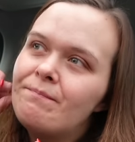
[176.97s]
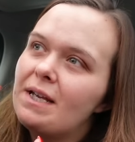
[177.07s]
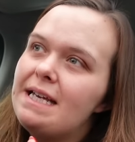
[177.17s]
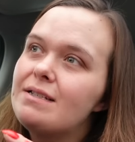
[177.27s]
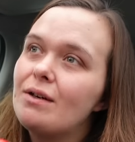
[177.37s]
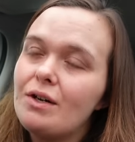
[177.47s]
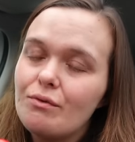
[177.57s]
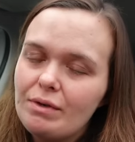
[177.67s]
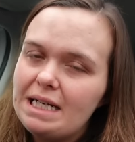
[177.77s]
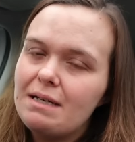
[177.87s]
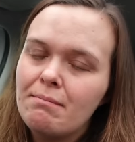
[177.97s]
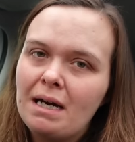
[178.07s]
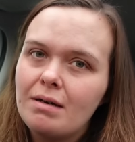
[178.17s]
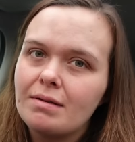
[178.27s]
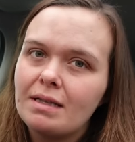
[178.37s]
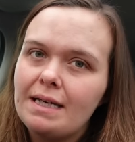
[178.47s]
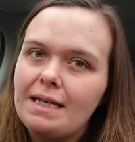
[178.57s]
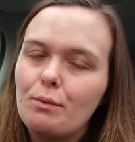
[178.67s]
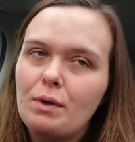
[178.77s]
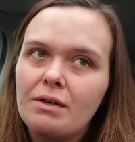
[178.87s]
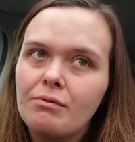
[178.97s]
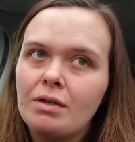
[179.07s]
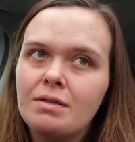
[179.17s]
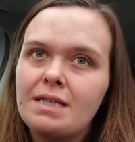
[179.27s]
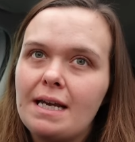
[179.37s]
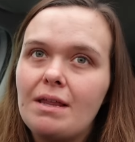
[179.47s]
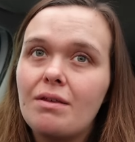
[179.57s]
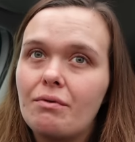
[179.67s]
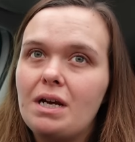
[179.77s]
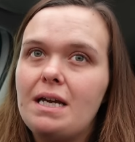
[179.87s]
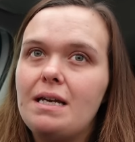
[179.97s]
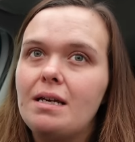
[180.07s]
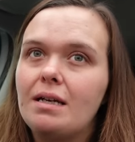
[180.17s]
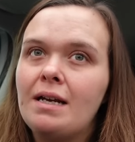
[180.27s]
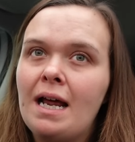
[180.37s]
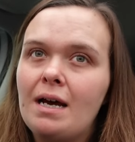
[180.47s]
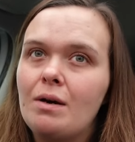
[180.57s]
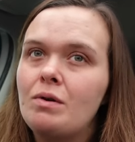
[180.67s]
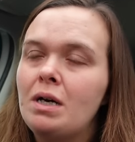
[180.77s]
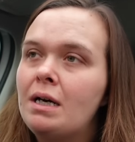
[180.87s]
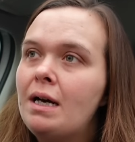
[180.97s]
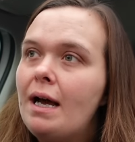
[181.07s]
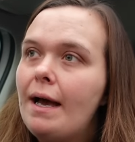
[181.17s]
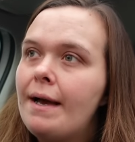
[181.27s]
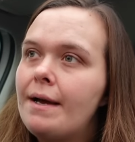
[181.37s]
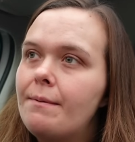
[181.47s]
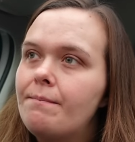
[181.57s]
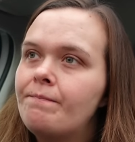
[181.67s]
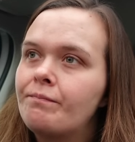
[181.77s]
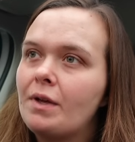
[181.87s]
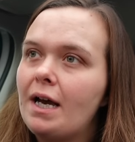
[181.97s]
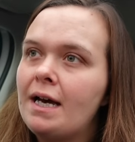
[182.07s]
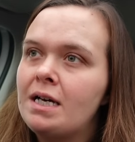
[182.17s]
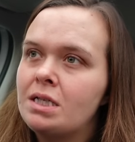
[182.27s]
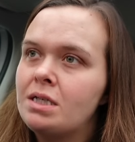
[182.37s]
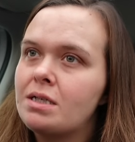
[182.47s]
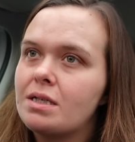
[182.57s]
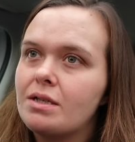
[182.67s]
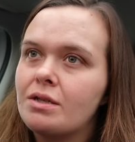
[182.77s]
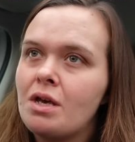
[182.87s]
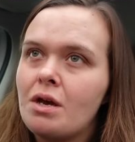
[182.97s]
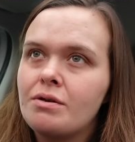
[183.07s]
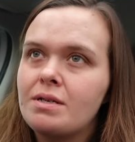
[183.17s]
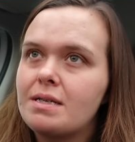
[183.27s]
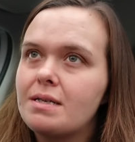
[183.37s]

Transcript: He's got it really mildly. We are on day 3 now. And well,